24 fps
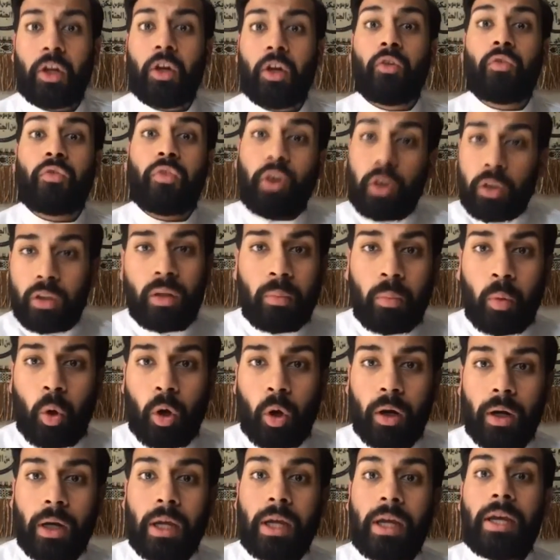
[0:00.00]

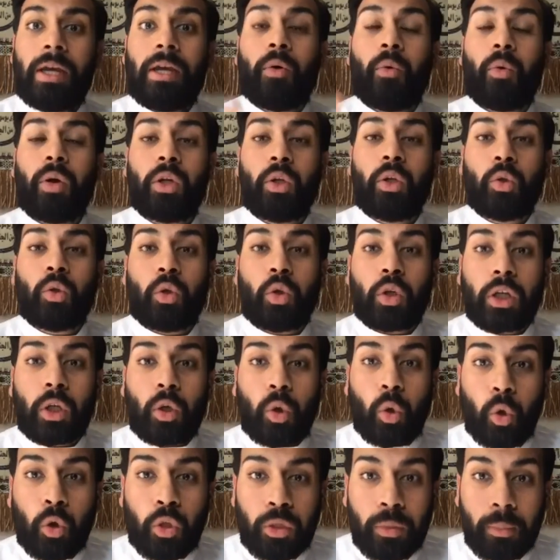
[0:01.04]
Furthermore, when you look at
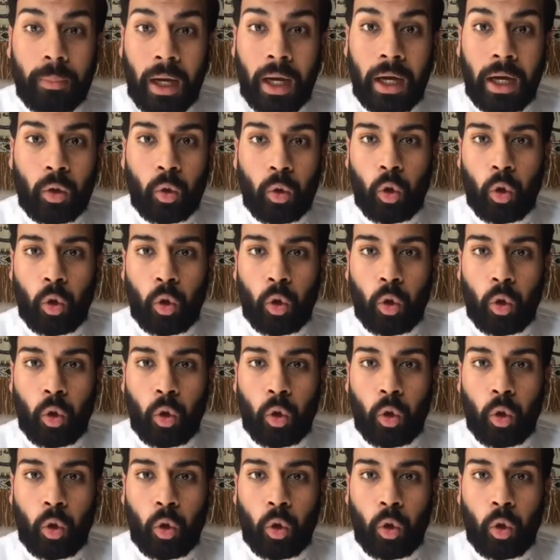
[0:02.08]
Uthman,